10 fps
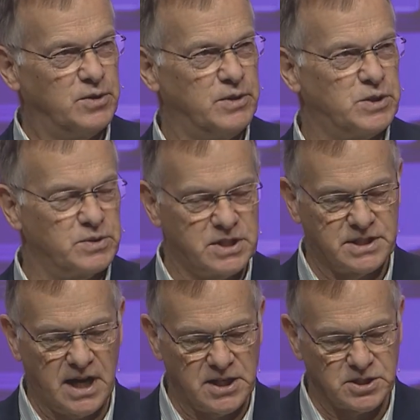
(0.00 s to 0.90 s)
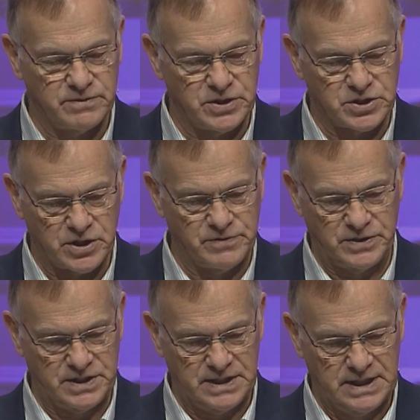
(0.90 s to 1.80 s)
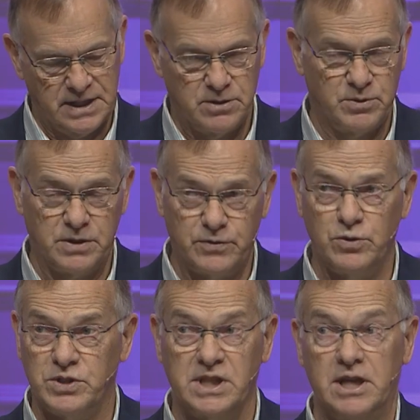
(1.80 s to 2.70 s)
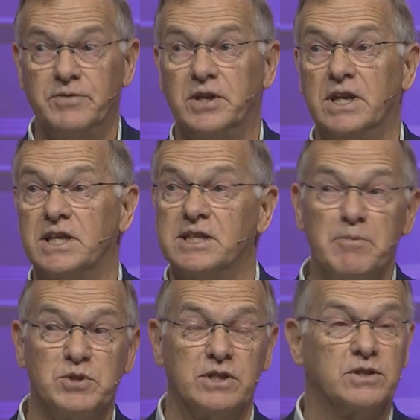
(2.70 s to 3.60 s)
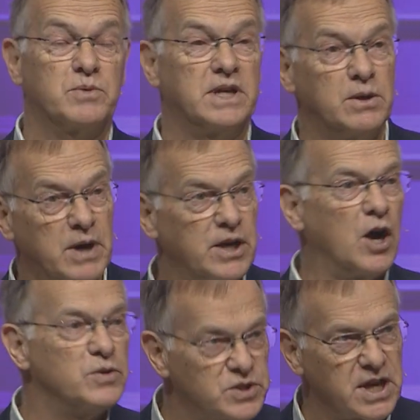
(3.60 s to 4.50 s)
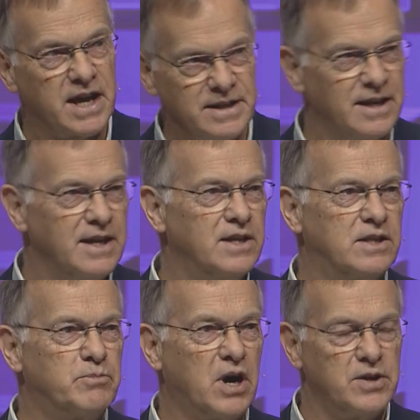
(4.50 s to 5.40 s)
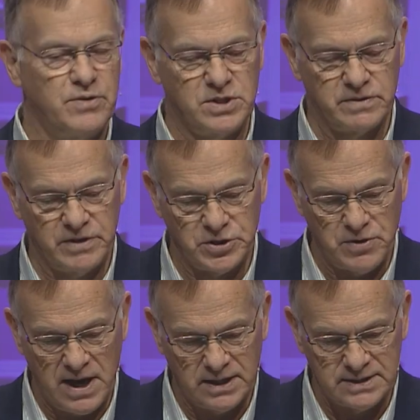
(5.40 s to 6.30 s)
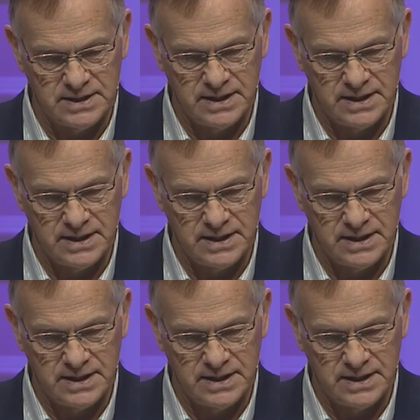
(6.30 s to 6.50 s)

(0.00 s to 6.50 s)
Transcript: which was the task of the servant, with a few significant exceptions when he went outside the boundaries of Israel.